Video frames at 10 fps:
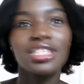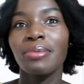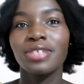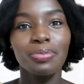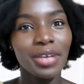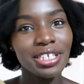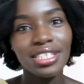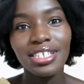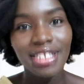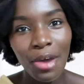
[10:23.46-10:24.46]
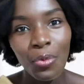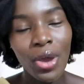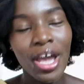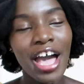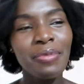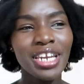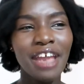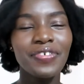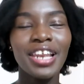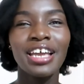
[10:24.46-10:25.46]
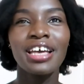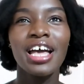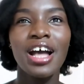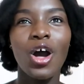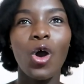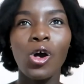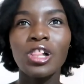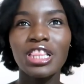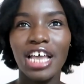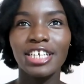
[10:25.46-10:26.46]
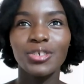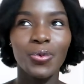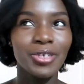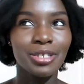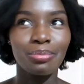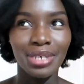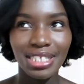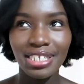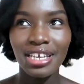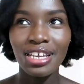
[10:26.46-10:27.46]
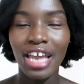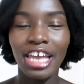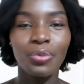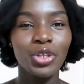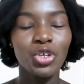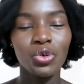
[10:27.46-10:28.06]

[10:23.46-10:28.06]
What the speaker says: some space somewhere. I mean, I feel like all that was missing, and when